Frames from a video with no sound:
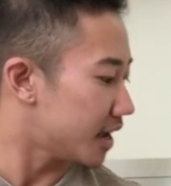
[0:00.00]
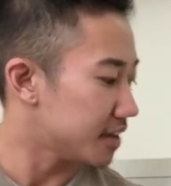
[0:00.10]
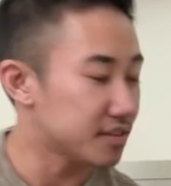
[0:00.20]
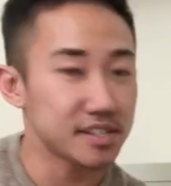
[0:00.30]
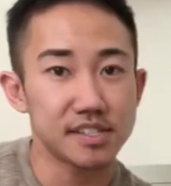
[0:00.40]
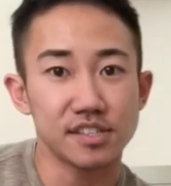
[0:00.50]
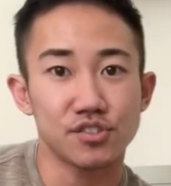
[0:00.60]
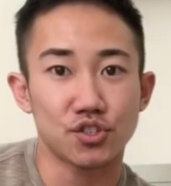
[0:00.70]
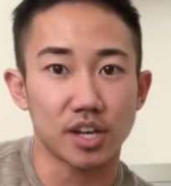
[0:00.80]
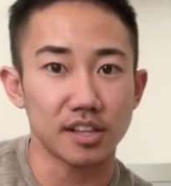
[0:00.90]
And this is
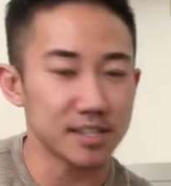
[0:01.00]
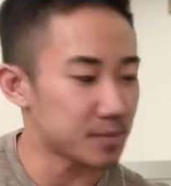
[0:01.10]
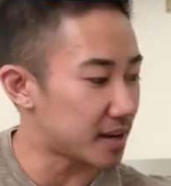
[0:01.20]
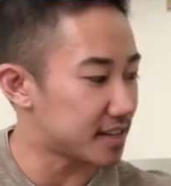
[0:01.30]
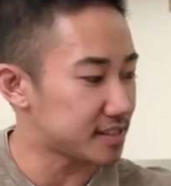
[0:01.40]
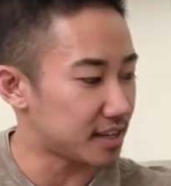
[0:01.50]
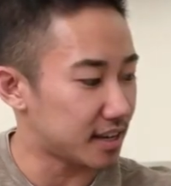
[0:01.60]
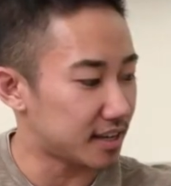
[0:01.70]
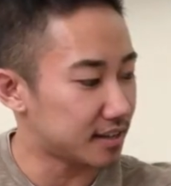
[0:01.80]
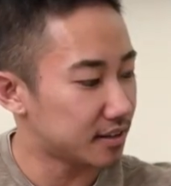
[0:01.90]
Jelly's
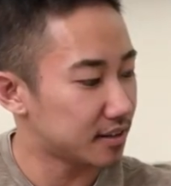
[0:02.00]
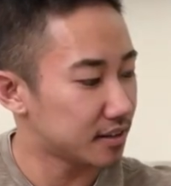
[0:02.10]
basket.